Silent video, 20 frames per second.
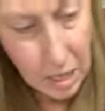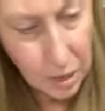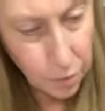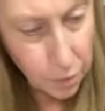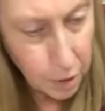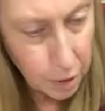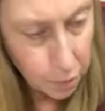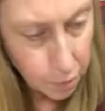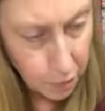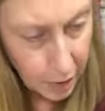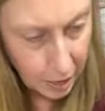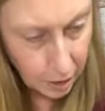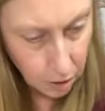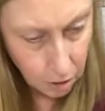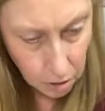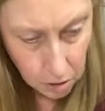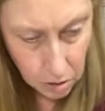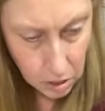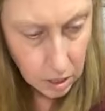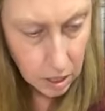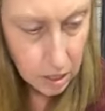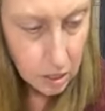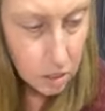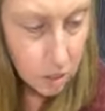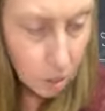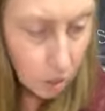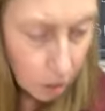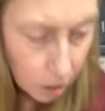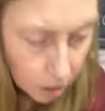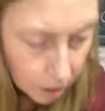using different fingers
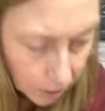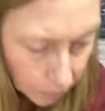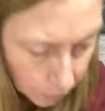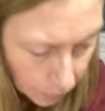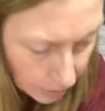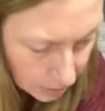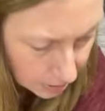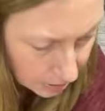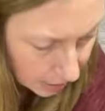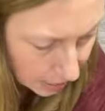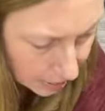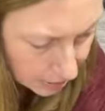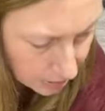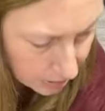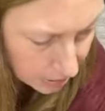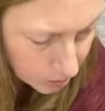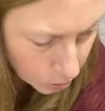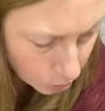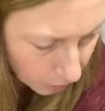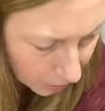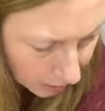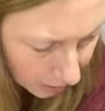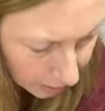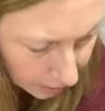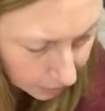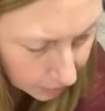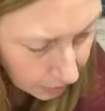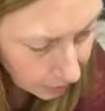because they're all different sizes,